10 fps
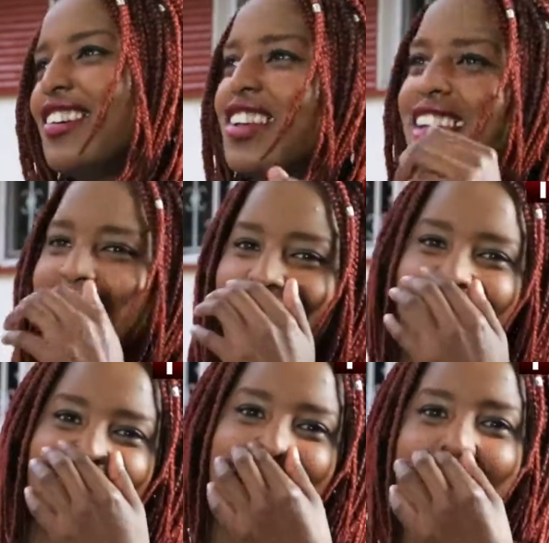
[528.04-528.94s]
Okay.
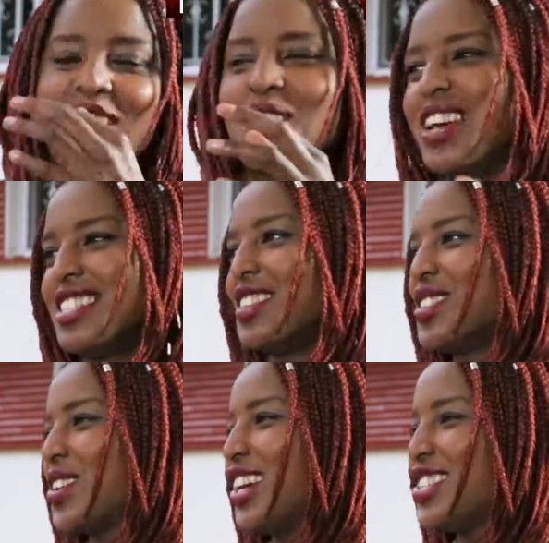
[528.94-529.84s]
How do I answer
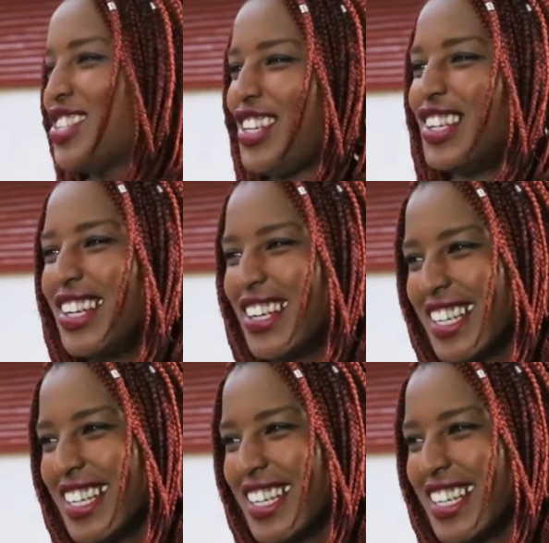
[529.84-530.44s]
this question?